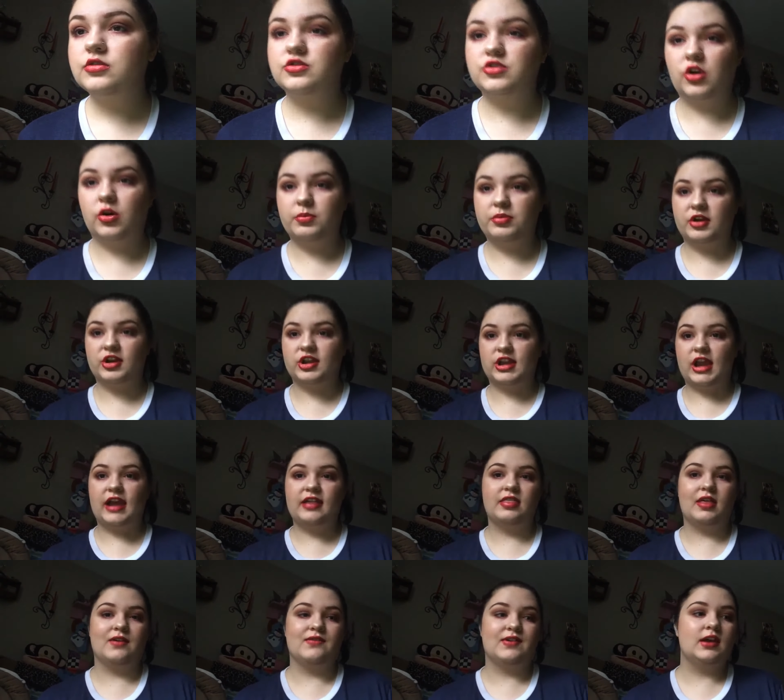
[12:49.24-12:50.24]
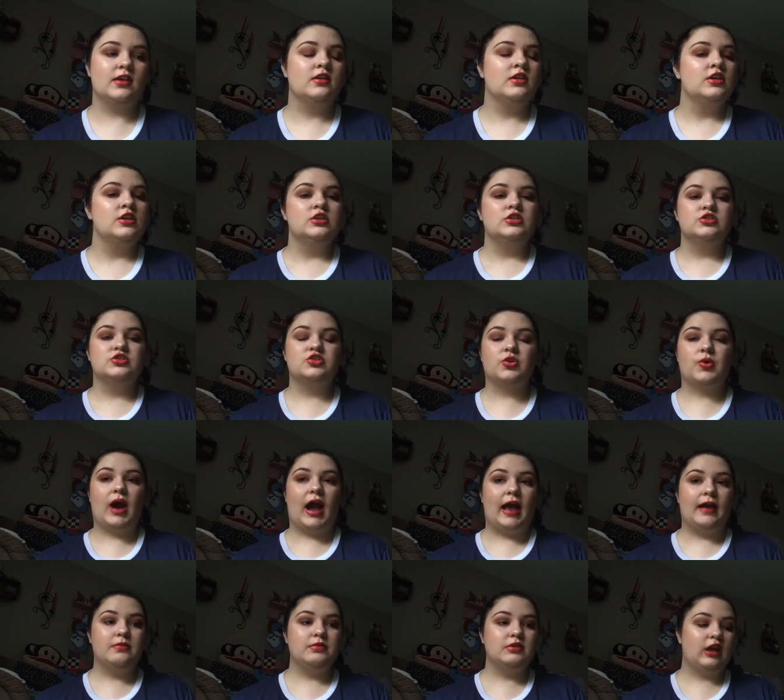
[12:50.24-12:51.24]
So pretty, I love it. So
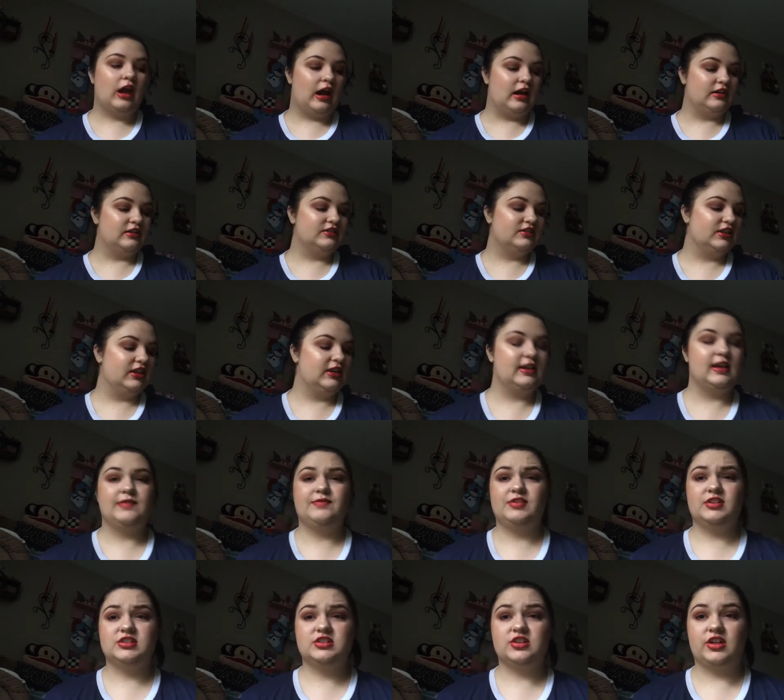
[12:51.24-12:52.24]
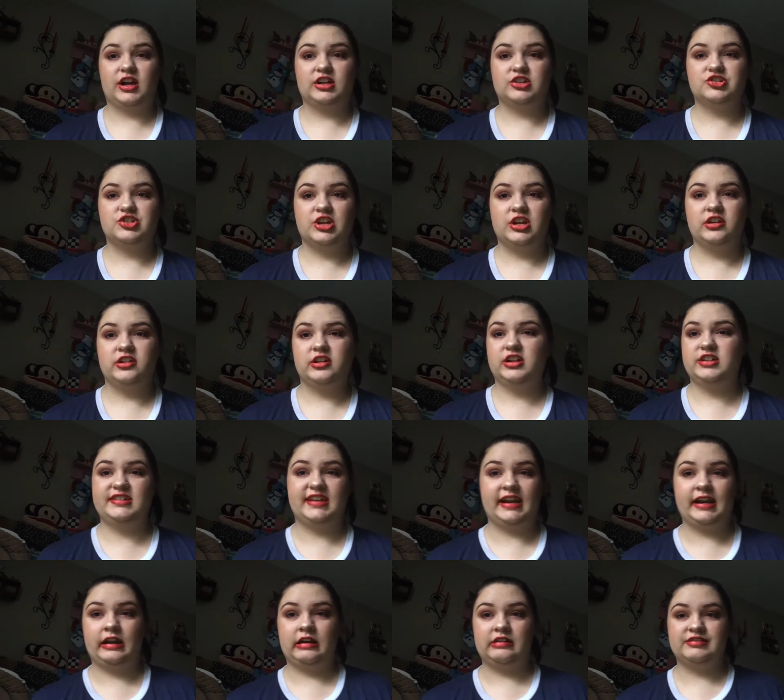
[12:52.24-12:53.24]
I would honestly give this collection
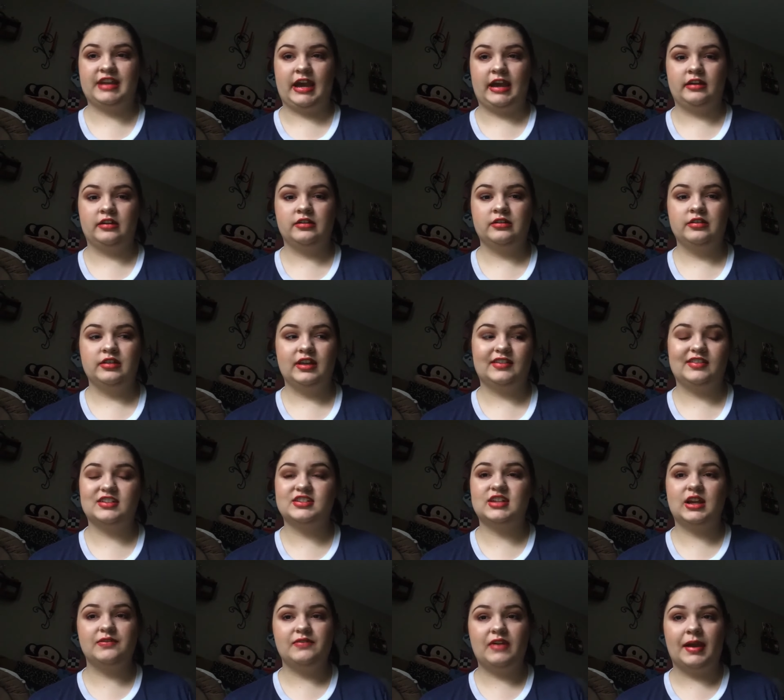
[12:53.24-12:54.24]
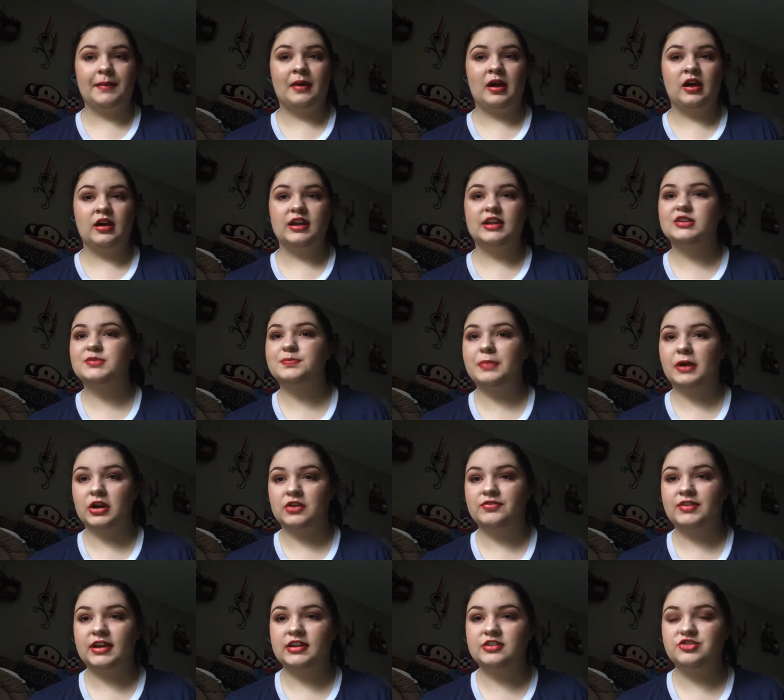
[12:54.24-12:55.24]
a 10 out of 10. Like the stuff I bought is
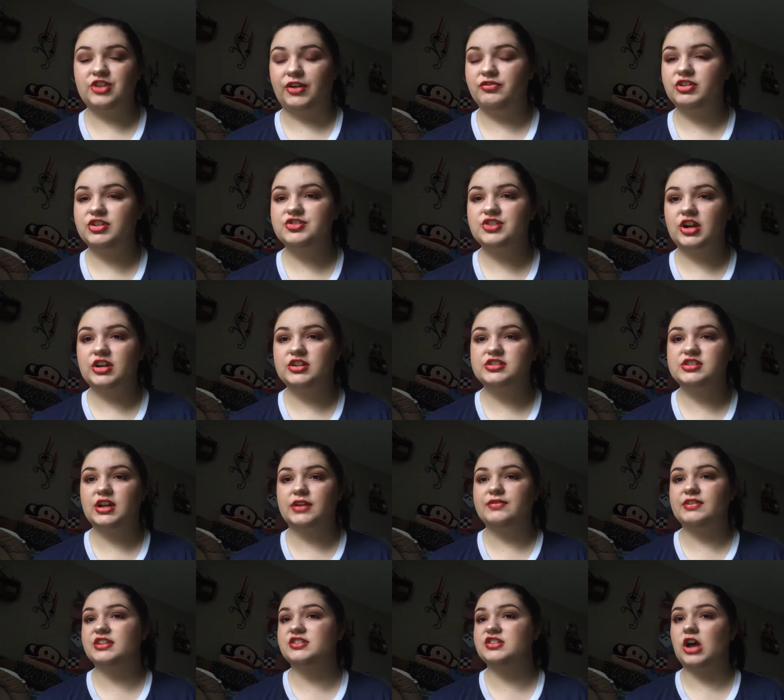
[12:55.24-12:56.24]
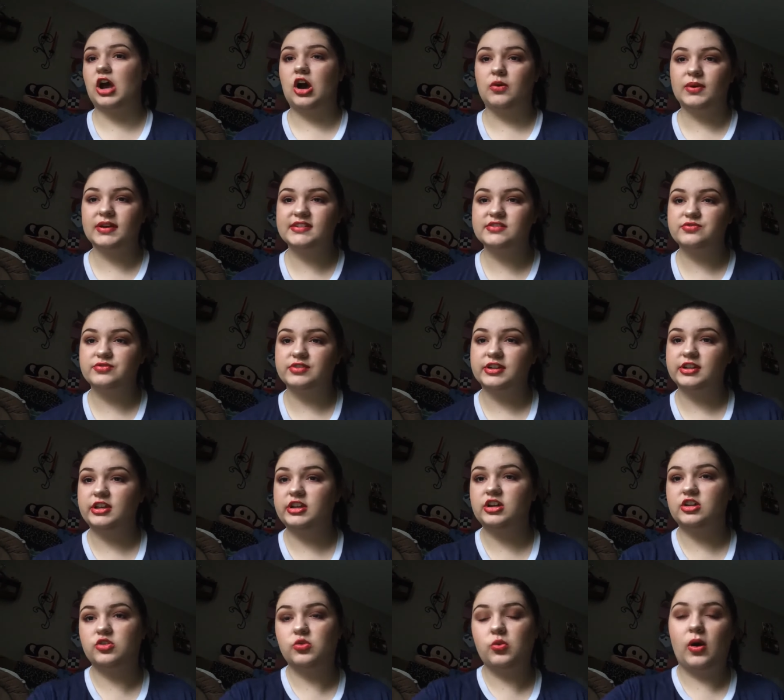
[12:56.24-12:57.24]
perfect. Jeffree Star stuff is always
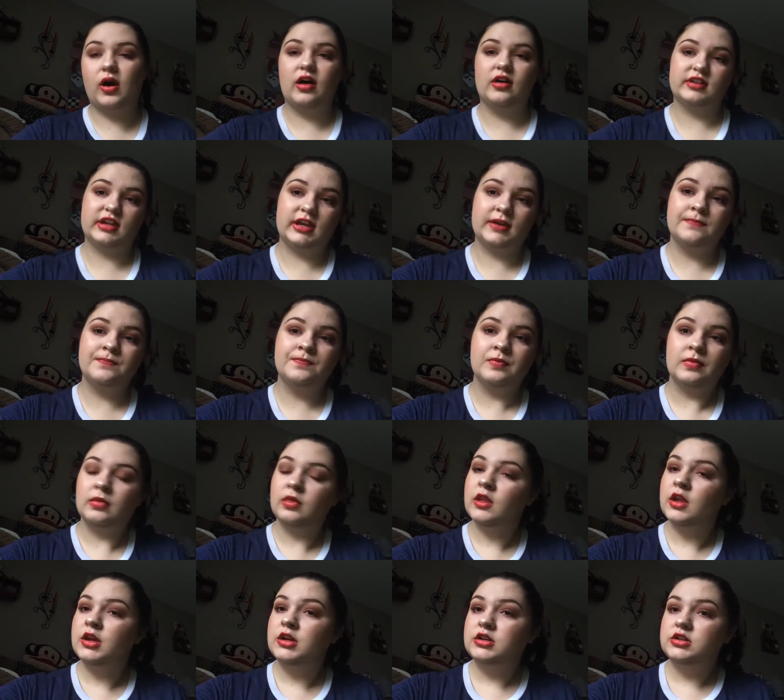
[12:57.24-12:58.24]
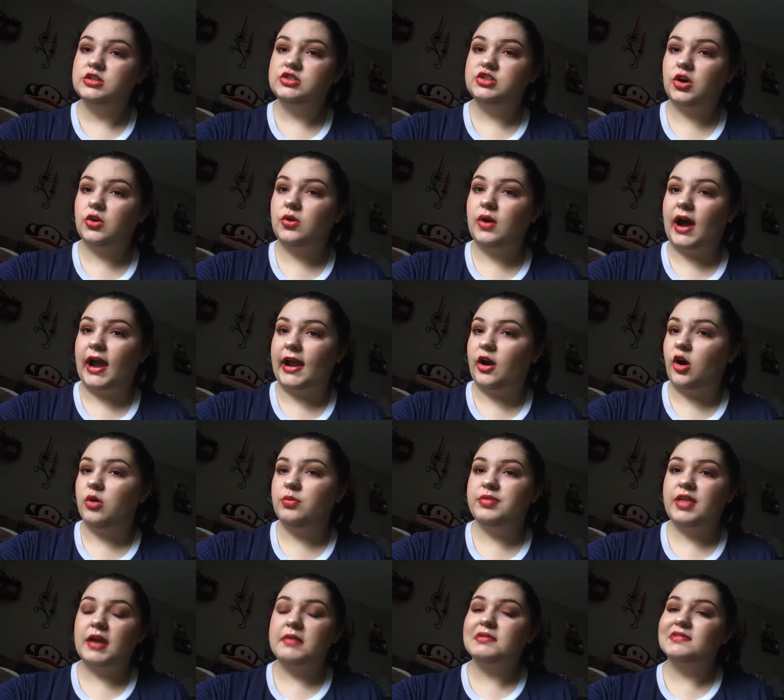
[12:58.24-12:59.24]
really good quality. So I
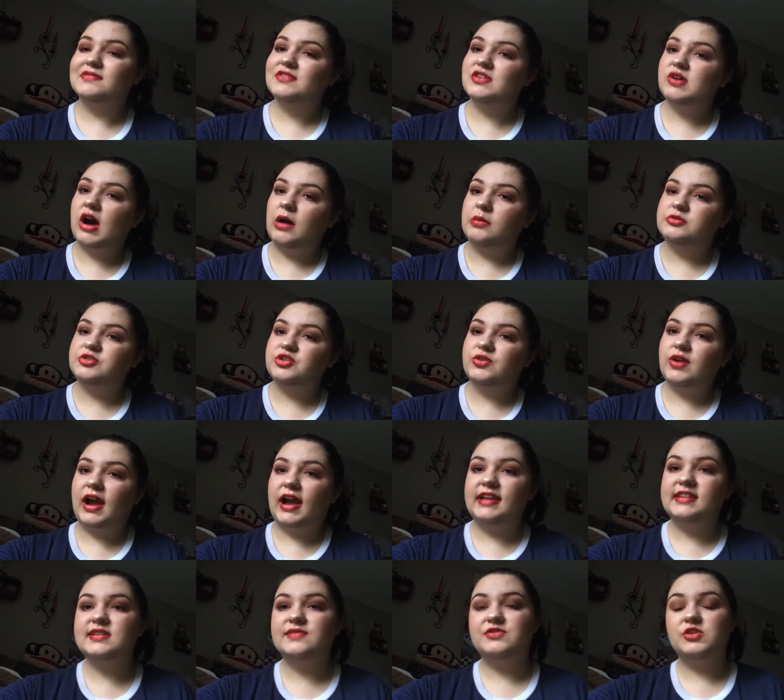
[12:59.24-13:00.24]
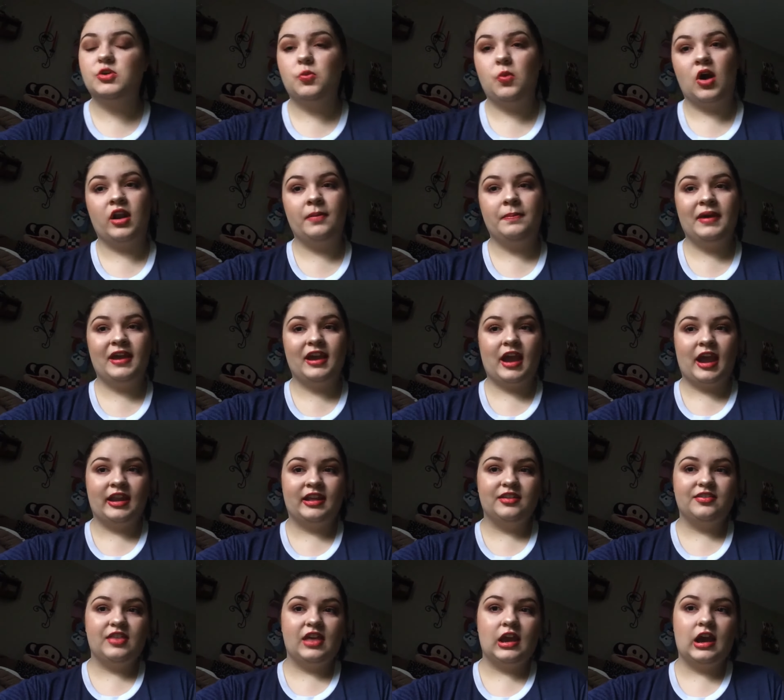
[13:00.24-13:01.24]
hope that review helped you guys if you want to pick
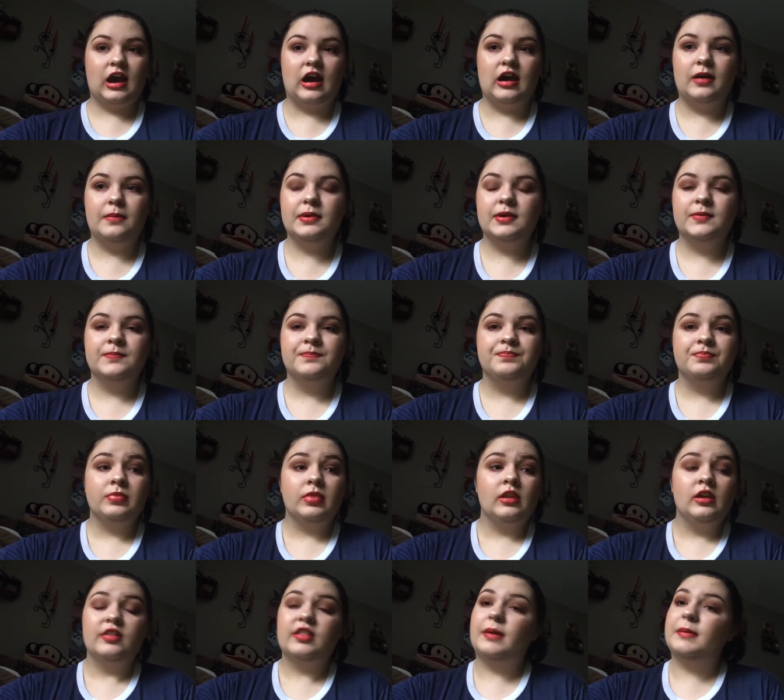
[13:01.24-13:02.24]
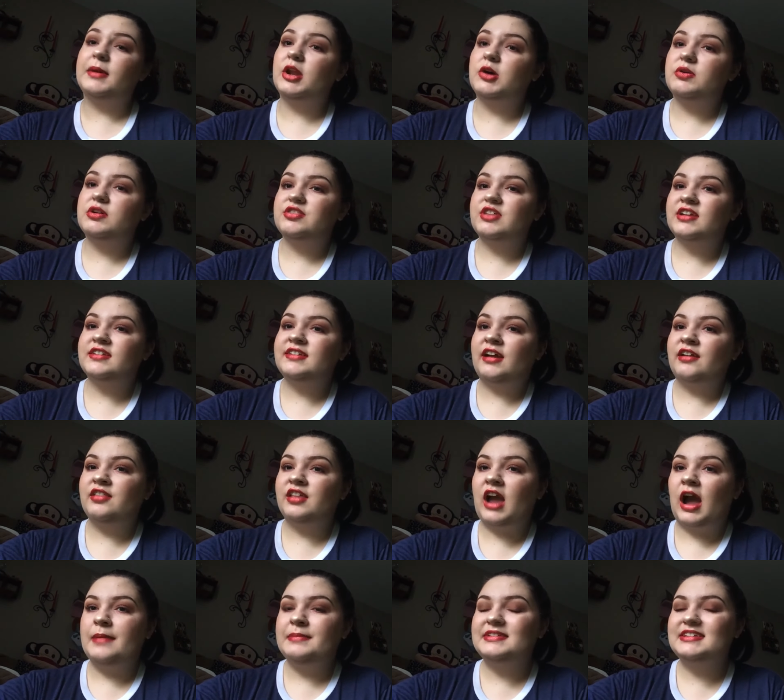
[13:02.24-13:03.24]
anything up. Let me know what you think
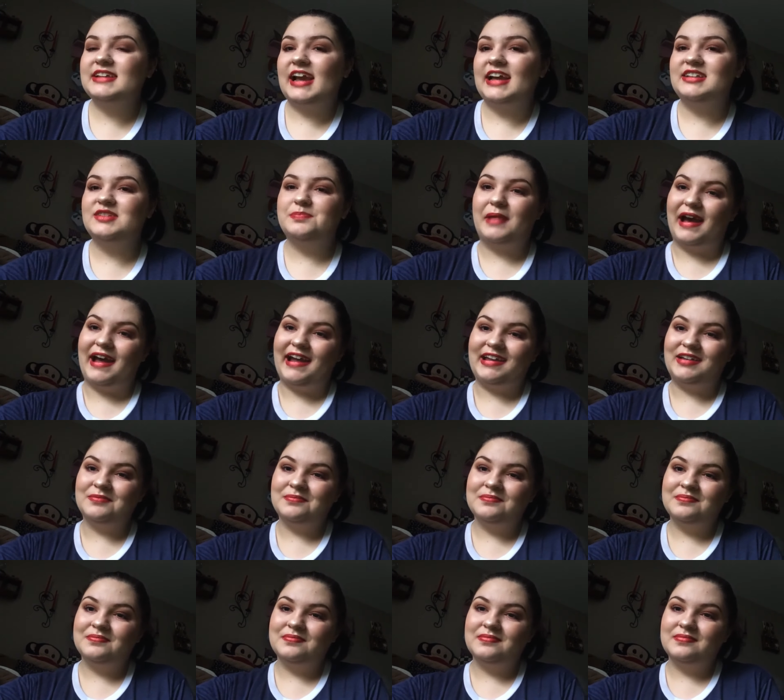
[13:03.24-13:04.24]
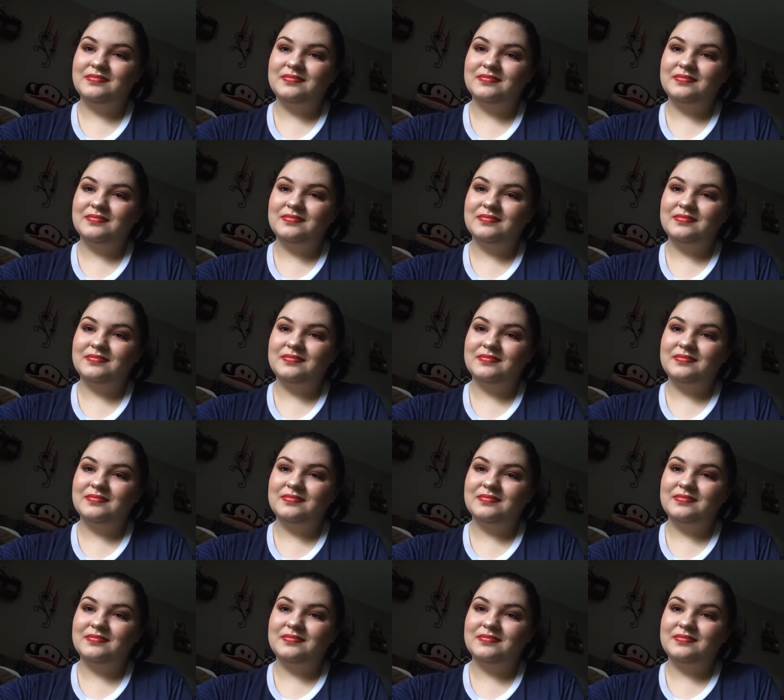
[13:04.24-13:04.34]
down in the comments guys. Bye.